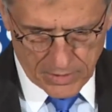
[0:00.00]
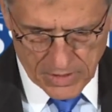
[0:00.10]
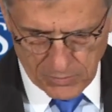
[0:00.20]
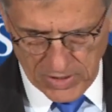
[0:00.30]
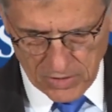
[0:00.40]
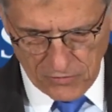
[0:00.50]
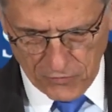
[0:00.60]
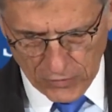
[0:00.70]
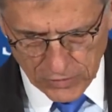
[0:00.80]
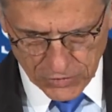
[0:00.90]
to be
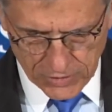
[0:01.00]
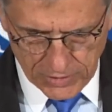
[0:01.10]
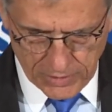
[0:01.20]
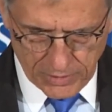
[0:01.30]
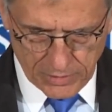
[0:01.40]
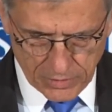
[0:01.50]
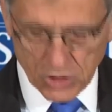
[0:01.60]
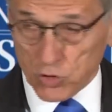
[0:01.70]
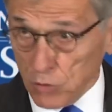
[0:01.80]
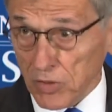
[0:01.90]
first
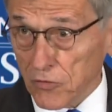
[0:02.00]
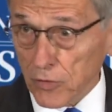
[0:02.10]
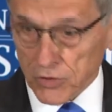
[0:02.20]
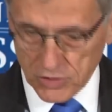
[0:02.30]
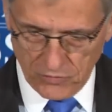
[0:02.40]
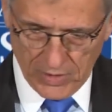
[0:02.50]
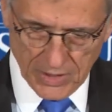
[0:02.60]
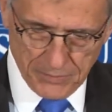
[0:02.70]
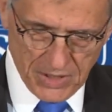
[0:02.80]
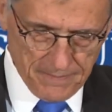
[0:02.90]

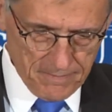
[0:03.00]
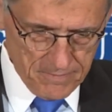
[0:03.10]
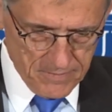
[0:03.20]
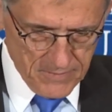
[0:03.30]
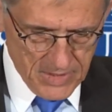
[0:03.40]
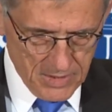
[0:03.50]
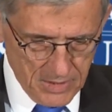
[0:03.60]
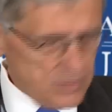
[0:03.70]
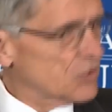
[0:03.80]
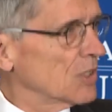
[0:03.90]
developed
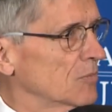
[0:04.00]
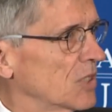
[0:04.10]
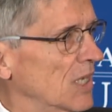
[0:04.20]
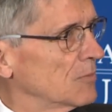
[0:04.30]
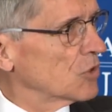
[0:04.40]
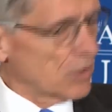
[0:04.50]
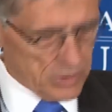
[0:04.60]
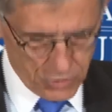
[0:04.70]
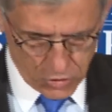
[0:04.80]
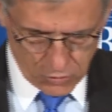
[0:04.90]
in the sometimes
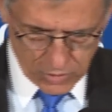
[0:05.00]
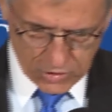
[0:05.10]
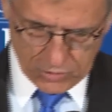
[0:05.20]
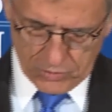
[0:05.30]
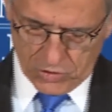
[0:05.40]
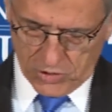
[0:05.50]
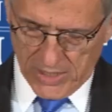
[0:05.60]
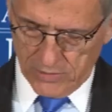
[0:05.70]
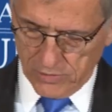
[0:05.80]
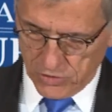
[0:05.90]
arduous
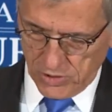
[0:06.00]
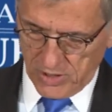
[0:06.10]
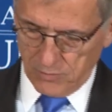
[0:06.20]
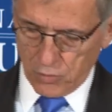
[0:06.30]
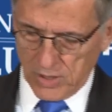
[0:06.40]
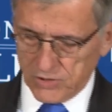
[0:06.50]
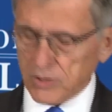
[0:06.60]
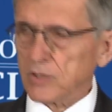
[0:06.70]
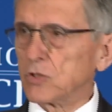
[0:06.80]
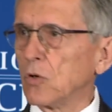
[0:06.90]
standard-setting
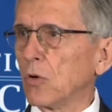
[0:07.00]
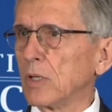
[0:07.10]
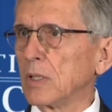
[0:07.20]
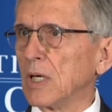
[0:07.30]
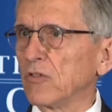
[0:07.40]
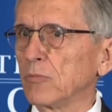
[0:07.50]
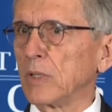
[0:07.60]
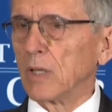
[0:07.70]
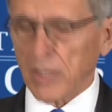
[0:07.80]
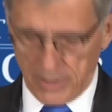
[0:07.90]
process or in
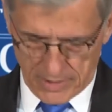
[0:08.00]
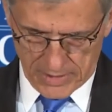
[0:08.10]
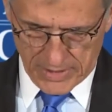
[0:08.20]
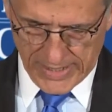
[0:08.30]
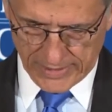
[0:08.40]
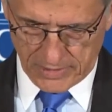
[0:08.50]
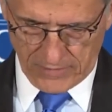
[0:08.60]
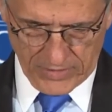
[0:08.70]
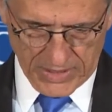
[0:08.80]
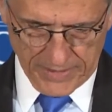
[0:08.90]
government-led
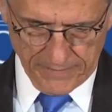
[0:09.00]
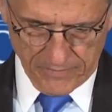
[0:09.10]
activity.